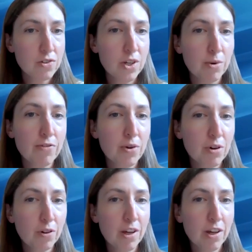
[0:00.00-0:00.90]
So if you are
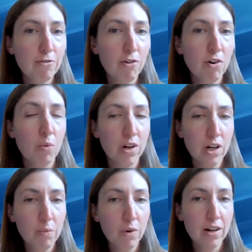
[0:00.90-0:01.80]
looking for
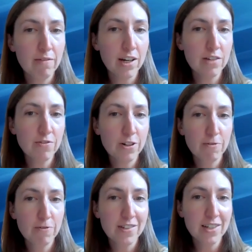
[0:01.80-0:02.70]
one-on-one advice for your
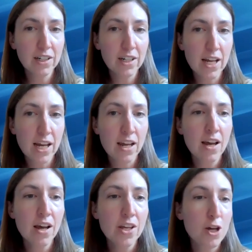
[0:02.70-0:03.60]
facility,
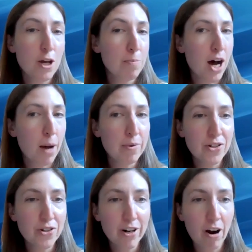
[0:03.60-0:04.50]
you can pop in
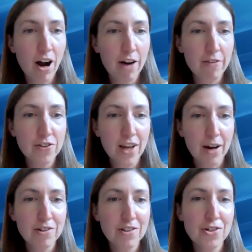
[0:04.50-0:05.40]
during our office
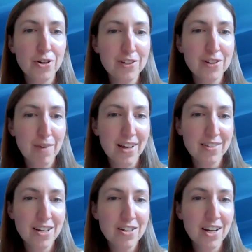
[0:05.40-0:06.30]
hours and shoot us a
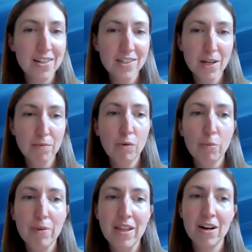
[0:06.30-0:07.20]
message, and someone will
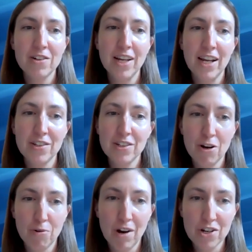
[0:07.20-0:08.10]
be there to answer your
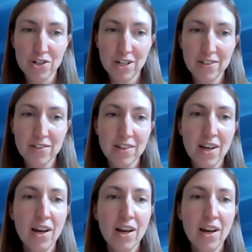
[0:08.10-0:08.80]
questions.